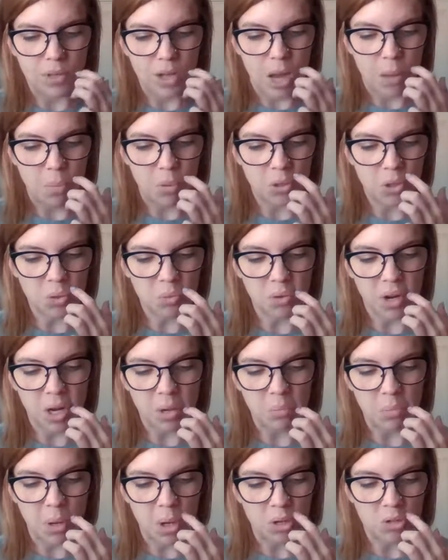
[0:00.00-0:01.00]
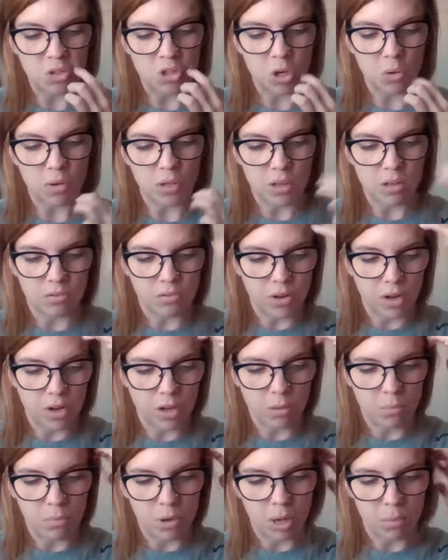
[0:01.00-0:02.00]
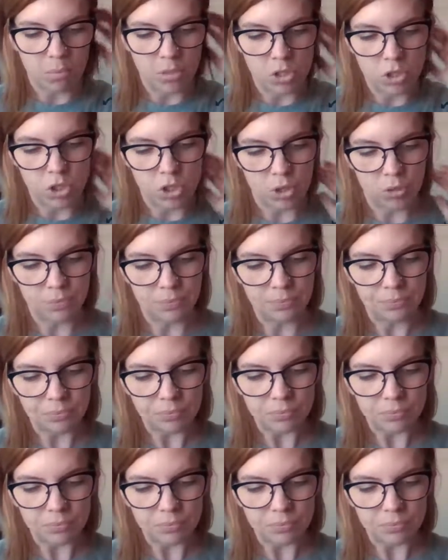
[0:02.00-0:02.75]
I put the rain poncho in the front compartment too.